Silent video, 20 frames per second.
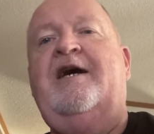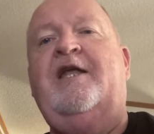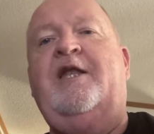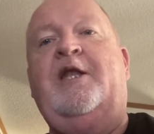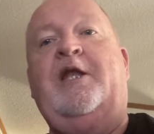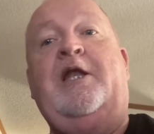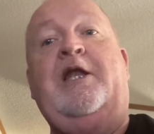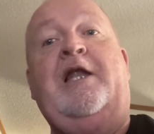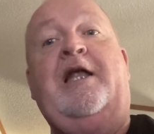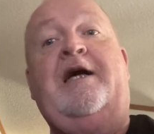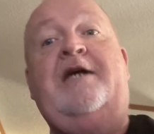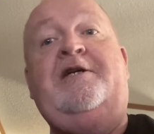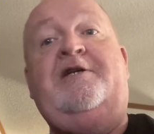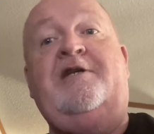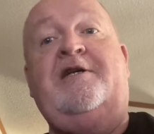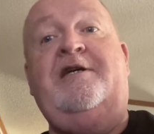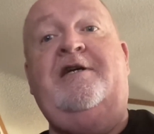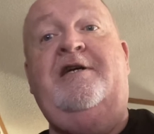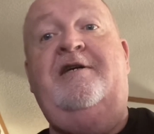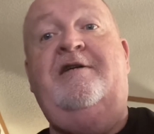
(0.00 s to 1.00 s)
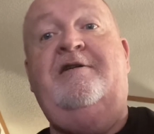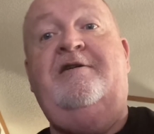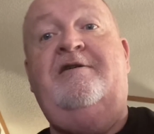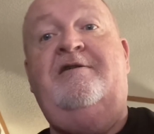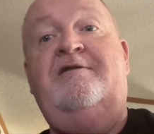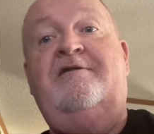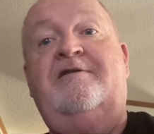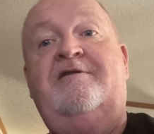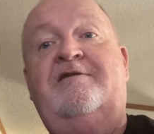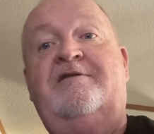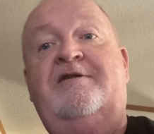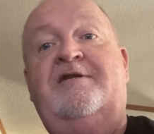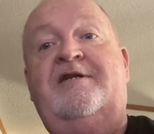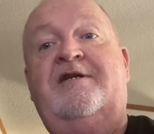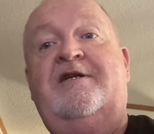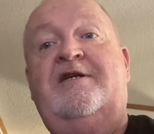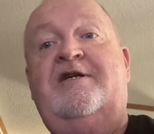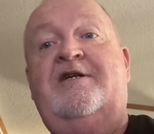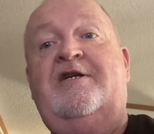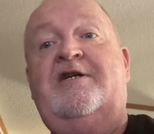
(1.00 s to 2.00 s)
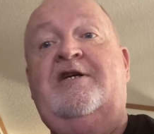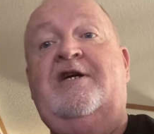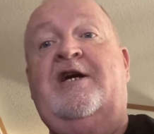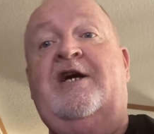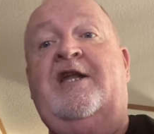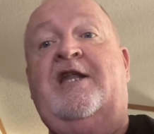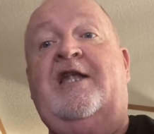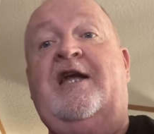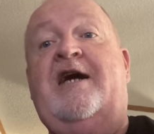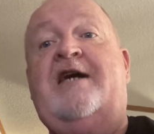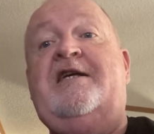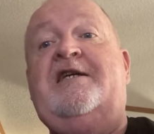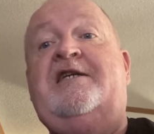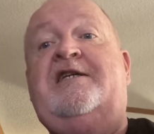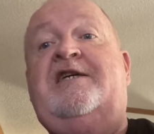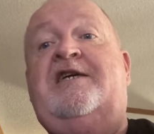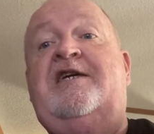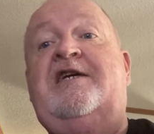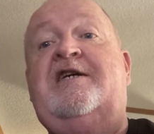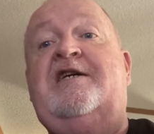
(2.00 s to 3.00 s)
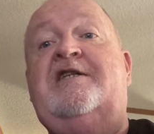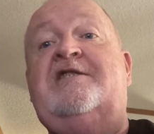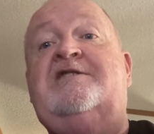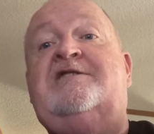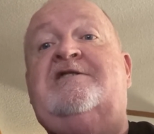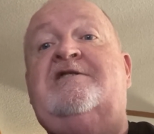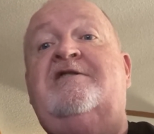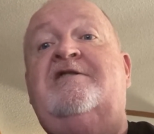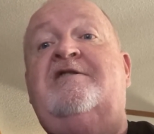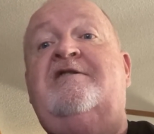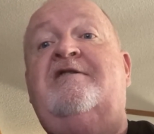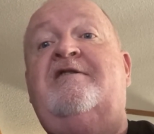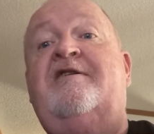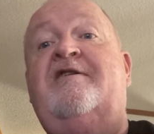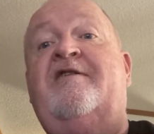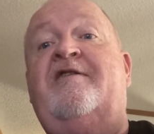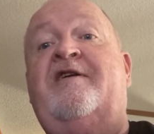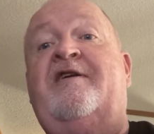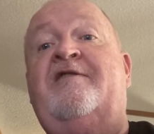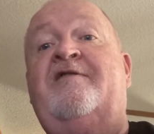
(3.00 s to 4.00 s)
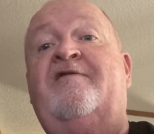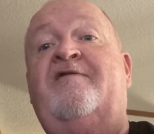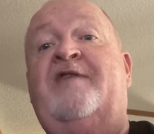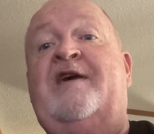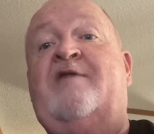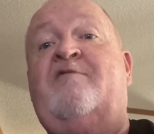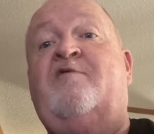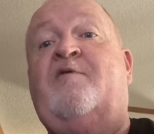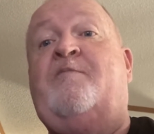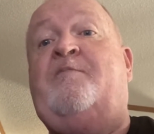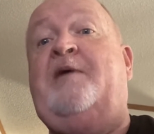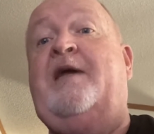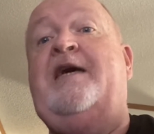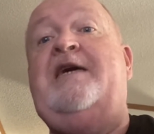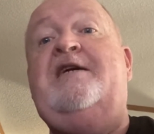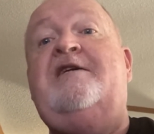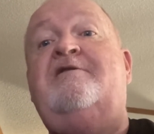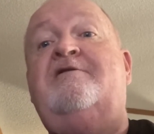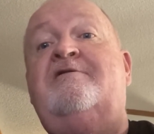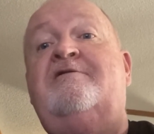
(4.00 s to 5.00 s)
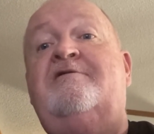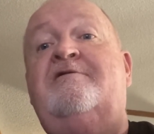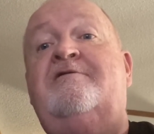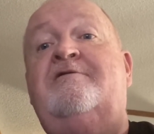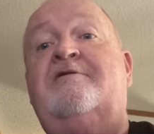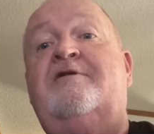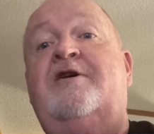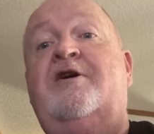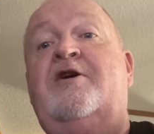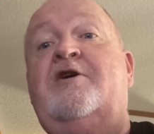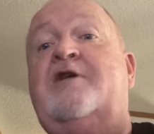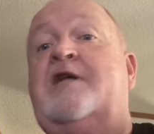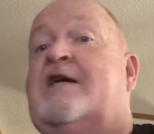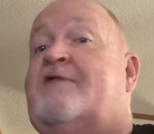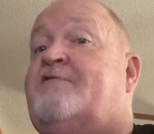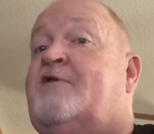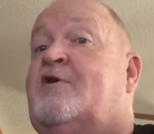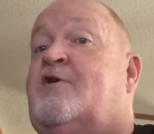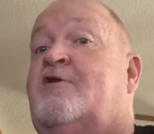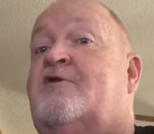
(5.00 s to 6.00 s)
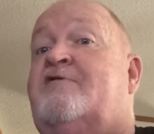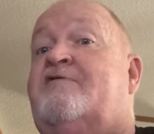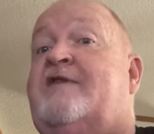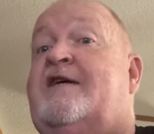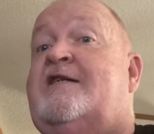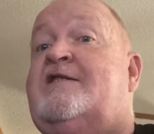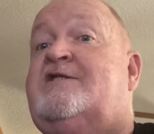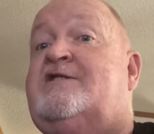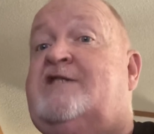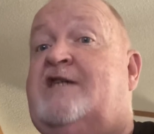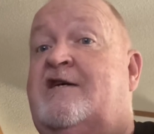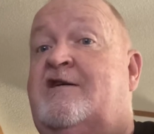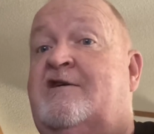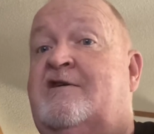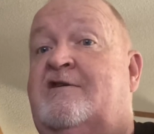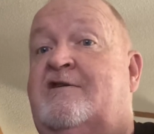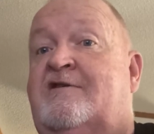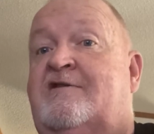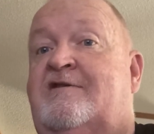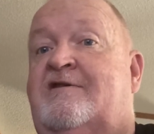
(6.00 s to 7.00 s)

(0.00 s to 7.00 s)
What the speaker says: Luckily, a lot of kids that were playing never heard that saying,